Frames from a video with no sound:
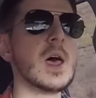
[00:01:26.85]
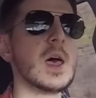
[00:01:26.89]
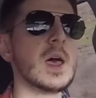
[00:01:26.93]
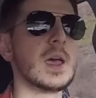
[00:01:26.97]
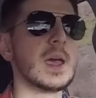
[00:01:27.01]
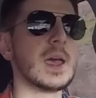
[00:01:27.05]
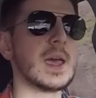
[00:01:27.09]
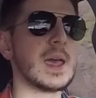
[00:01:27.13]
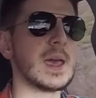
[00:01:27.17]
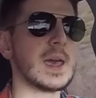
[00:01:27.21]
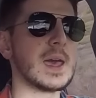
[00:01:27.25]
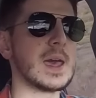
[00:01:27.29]

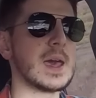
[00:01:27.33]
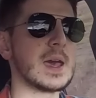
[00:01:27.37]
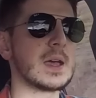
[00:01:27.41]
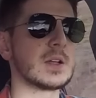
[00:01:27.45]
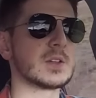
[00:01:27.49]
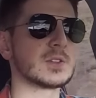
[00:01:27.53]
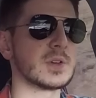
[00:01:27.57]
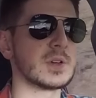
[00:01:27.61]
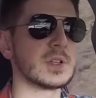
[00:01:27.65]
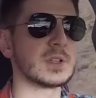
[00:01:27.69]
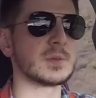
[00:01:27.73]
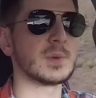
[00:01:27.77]

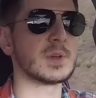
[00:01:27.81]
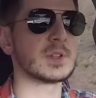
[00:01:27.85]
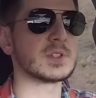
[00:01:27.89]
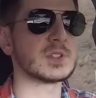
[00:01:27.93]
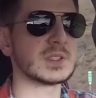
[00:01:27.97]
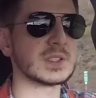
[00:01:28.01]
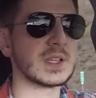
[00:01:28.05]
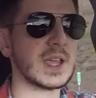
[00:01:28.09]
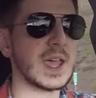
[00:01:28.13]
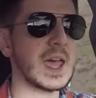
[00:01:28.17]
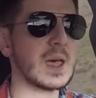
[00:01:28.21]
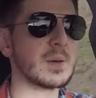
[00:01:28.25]
and
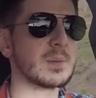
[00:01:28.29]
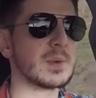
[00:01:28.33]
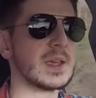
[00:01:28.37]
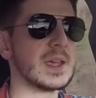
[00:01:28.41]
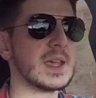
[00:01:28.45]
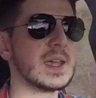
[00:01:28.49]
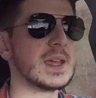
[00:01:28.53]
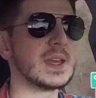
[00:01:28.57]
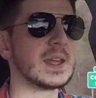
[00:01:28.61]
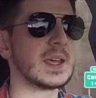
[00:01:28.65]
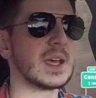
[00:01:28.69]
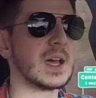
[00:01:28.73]
transmissions can't be
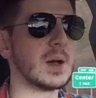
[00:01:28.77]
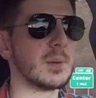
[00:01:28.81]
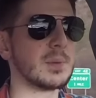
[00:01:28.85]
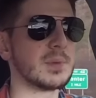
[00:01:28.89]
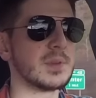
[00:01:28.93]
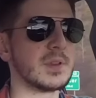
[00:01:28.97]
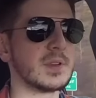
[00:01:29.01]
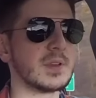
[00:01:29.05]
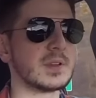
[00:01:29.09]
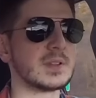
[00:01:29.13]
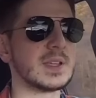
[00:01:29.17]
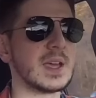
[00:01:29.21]
heating up
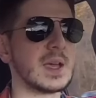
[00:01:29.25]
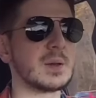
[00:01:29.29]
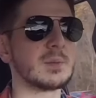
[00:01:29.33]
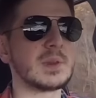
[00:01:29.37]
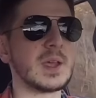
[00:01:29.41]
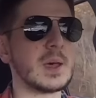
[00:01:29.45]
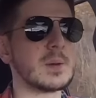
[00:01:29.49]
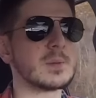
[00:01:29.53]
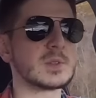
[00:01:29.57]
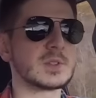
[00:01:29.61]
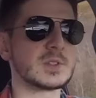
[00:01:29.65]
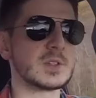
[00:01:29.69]
to the same
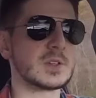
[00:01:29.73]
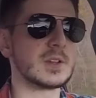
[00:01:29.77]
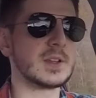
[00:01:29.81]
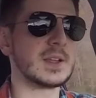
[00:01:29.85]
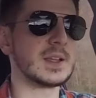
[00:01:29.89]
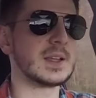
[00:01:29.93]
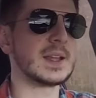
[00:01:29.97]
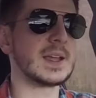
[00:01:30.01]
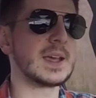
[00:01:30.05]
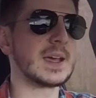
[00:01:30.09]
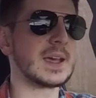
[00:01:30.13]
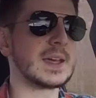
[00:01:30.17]
temperature
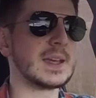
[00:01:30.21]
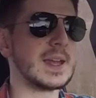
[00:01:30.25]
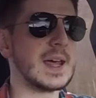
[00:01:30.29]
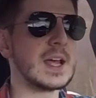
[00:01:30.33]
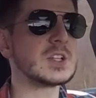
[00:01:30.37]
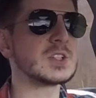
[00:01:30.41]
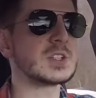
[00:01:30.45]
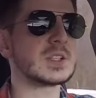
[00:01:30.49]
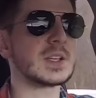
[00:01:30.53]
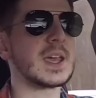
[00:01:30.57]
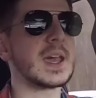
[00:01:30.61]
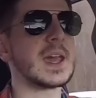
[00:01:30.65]
that like an
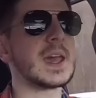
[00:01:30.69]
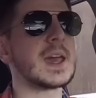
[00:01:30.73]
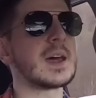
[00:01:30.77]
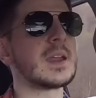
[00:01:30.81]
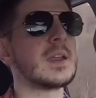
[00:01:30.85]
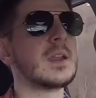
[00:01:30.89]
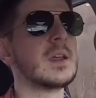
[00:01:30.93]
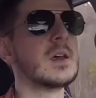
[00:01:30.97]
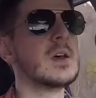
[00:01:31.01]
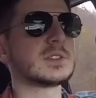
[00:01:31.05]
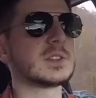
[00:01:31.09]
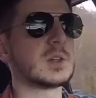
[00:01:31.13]
engine
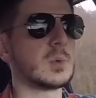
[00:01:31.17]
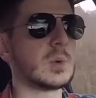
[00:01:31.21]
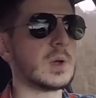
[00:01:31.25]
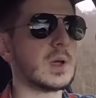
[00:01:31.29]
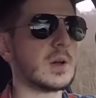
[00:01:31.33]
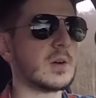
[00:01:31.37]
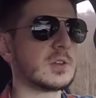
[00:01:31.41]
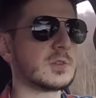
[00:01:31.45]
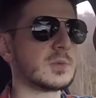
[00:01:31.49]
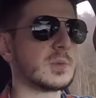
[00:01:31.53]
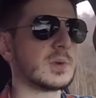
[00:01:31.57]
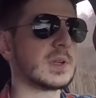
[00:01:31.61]
can. So we
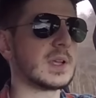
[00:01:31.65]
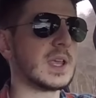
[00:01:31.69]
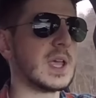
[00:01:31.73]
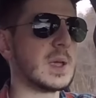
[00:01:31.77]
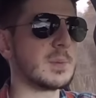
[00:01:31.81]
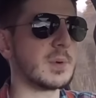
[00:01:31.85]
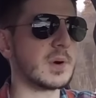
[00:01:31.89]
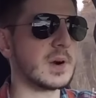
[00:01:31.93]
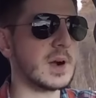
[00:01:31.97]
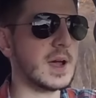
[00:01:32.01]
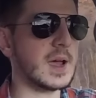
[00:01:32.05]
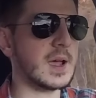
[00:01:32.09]
always want to
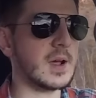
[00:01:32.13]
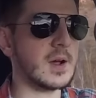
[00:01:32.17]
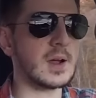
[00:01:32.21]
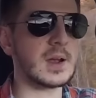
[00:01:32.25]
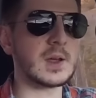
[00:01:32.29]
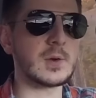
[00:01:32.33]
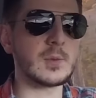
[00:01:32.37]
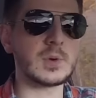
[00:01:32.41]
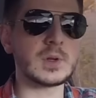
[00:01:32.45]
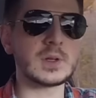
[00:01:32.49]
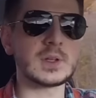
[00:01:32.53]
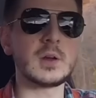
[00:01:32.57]
keep our eye
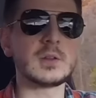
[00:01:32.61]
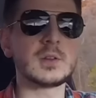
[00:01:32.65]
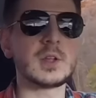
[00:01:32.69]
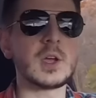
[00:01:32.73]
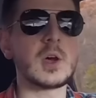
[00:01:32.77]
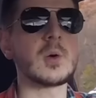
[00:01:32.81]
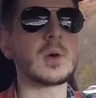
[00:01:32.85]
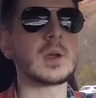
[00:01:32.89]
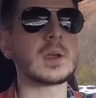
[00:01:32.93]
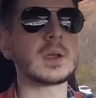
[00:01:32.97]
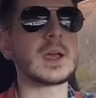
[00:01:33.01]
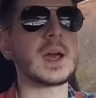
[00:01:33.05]
on it when
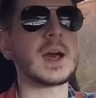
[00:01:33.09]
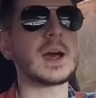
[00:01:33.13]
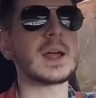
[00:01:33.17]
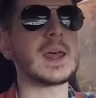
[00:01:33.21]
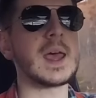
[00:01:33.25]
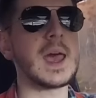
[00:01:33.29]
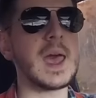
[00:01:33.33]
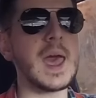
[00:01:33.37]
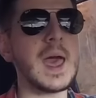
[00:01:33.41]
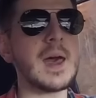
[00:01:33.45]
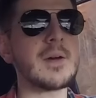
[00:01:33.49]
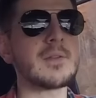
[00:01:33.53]
towing
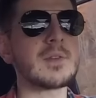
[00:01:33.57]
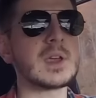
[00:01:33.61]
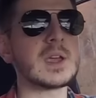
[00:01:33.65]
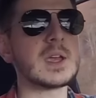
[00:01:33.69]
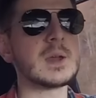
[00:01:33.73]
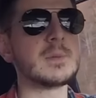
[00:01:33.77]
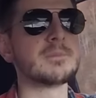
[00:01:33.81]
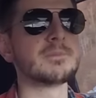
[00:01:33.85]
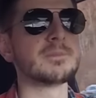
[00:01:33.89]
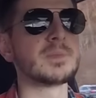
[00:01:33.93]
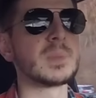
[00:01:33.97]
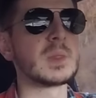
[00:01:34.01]
kind of
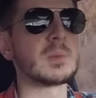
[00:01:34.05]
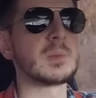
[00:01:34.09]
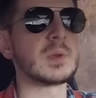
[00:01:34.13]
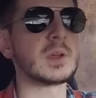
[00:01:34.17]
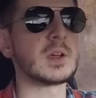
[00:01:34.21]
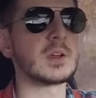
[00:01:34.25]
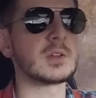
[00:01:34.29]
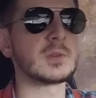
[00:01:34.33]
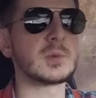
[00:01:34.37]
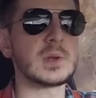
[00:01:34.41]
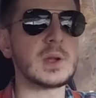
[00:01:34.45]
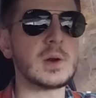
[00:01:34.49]
heavy,
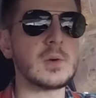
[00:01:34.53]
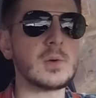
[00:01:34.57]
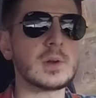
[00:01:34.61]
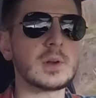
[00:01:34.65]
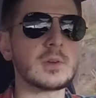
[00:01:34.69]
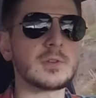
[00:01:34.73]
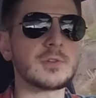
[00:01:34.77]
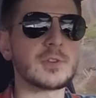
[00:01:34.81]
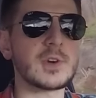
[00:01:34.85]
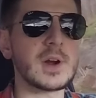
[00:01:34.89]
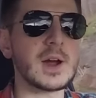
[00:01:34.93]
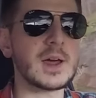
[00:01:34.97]
because we don't
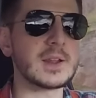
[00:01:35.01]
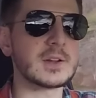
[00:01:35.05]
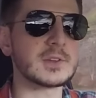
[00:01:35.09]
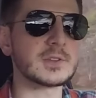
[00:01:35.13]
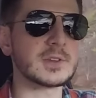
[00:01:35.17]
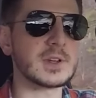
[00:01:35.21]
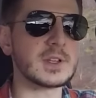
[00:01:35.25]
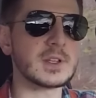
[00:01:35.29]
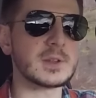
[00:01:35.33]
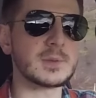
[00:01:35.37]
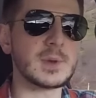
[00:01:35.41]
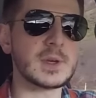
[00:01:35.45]
want to fry the
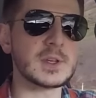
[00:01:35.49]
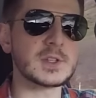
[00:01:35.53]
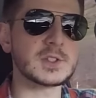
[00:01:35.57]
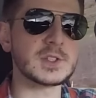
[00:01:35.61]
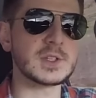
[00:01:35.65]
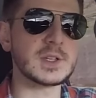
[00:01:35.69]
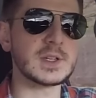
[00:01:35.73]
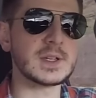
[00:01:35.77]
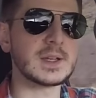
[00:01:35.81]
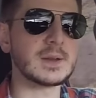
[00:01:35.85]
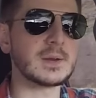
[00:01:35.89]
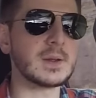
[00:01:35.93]

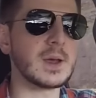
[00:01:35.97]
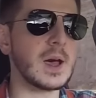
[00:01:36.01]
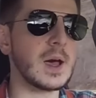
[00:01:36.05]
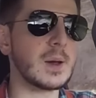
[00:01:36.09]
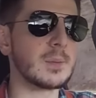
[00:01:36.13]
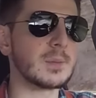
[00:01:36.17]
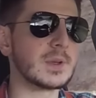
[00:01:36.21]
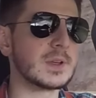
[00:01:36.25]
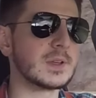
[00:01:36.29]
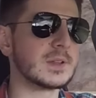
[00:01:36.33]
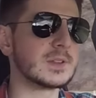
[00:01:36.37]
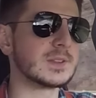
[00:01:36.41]
transmission,
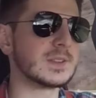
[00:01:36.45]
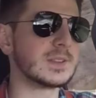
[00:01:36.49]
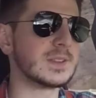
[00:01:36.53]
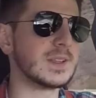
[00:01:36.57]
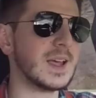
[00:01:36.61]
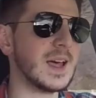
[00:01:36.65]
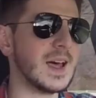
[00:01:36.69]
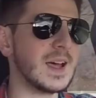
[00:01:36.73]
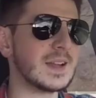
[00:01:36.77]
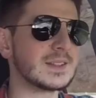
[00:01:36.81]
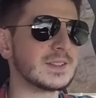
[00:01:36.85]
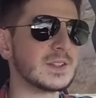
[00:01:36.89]
because
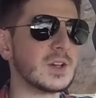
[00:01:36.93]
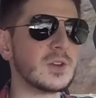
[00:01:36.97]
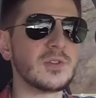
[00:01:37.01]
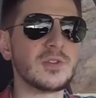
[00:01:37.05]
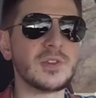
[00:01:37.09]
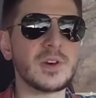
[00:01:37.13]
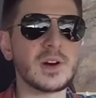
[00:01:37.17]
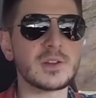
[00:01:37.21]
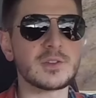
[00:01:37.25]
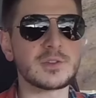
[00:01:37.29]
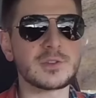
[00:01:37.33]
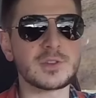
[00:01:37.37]
that's no
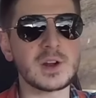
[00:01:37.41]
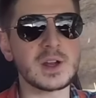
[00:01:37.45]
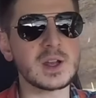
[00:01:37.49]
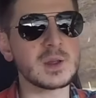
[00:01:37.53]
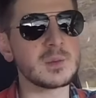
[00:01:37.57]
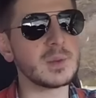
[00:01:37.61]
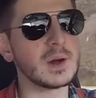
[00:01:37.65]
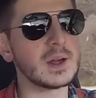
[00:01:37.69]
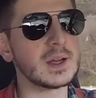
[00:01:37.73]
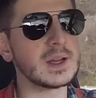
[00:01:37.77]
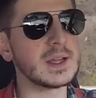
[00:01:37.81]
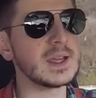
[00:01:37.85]
fun for
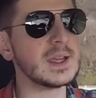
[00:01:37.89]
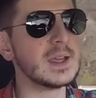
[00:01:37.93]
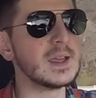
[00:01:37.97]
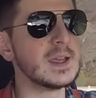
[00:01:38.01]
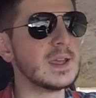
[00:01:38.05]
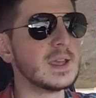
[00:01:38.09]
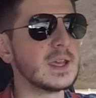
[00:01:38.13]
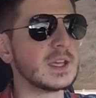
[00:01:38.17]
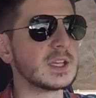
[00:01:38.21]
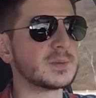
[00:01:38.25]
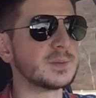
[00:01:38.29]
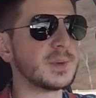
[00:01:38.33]
anybody,
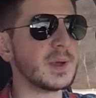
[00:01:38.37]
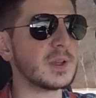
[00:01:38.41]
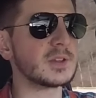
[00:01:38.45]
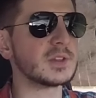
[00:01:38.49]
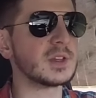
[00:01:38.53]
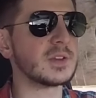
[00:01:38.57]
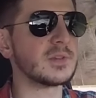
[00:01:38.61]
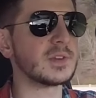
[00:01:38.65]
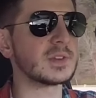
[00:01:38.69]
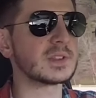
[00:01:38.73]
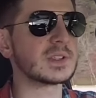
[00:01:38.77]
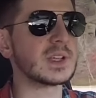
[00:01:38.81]

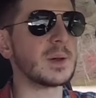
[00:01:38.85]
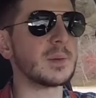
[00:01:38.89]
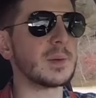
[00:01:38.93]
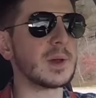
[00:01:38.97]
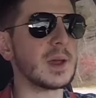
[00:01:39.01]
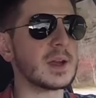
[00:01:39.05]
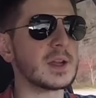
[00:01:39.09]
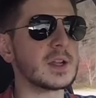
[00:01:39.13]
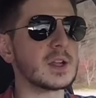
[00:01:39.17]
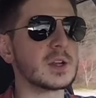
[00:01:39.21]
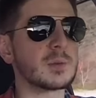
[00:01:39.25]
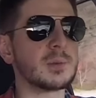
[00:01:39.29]
especially if it's
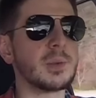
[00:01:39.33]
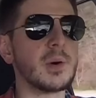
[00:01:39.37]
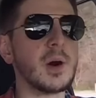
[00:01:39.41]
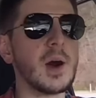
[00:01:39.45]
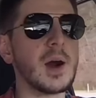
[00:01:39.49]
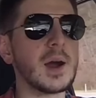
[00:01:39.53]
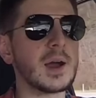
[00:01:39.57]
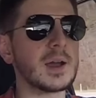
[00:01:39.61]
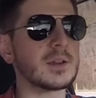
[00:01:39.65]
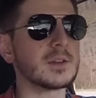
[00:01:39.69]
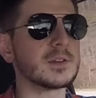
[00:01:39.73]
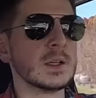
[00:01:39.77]
coming out of your
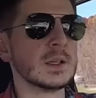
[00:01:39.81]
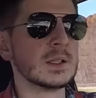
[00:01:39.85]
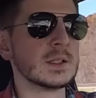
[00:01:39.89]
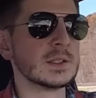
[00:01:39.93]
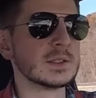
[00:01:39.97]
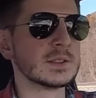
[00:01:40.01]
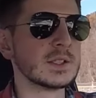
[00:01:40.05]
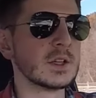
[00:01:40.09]
pockets.